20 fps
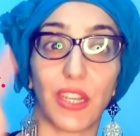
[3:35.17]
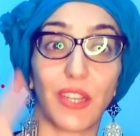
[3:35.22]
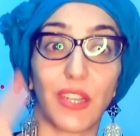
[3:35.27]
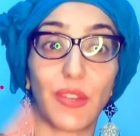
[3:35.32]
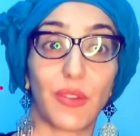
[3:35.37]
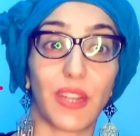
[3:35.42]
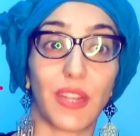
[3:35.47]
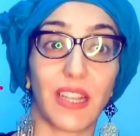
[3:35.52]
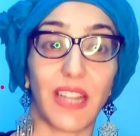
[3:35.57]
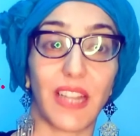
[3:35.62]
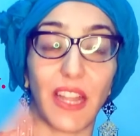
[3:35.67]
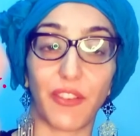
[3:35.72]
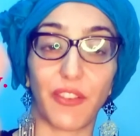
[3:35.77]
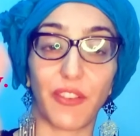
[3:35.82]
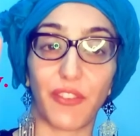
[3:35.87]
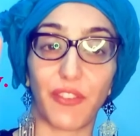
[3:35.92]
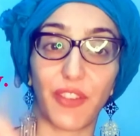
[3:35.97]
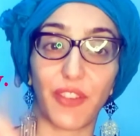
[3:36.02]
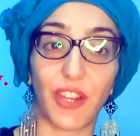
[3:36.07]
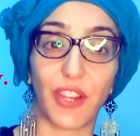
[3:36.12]
And you can
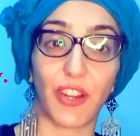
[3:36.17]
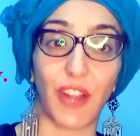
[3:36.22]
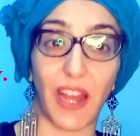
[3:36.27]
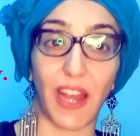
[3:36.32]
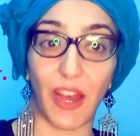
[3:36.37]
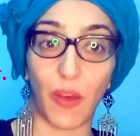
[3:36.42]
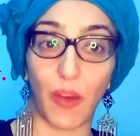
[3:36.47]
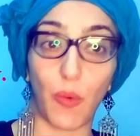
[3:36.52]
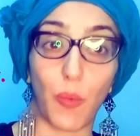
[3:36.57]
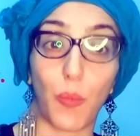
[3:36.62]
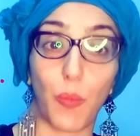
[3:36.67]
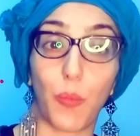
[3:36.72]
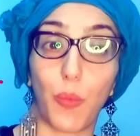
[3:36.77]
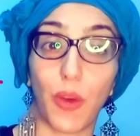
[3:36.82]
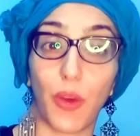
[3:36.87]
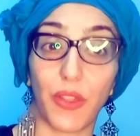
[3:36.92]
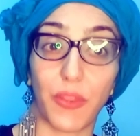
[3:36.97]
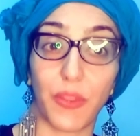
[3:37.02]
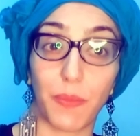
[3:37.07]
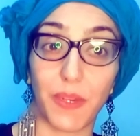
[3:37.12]
kind of figure out
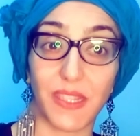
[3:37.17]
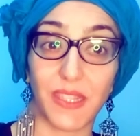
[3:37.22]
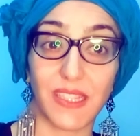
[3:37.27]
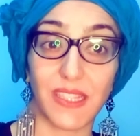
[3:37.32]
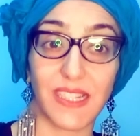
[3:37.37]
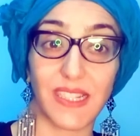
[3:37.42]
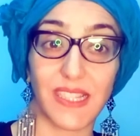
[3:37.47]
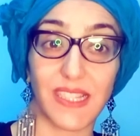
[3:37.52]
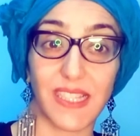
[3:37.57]
what the person